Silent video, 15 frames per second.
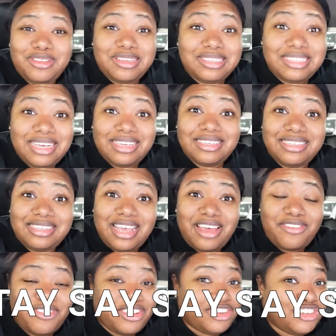to stay
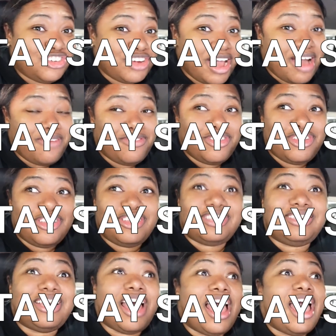safe in your
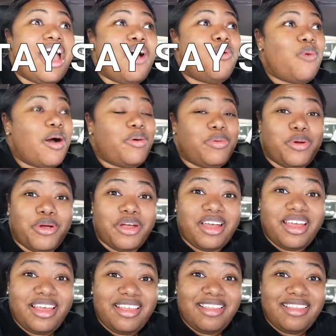travels. While we were
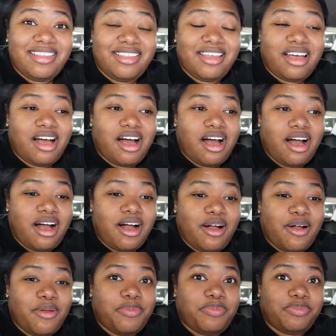in
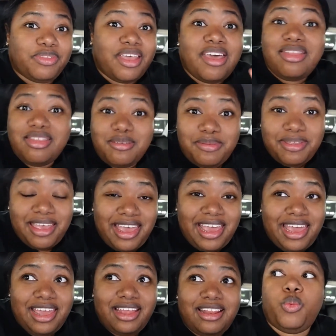the
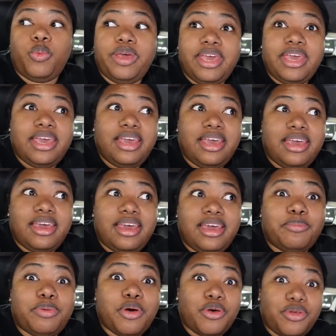plane, we
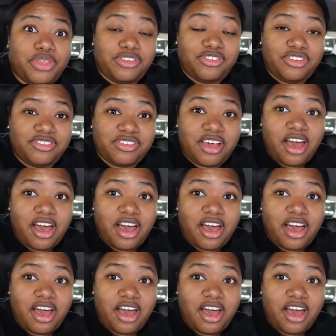both just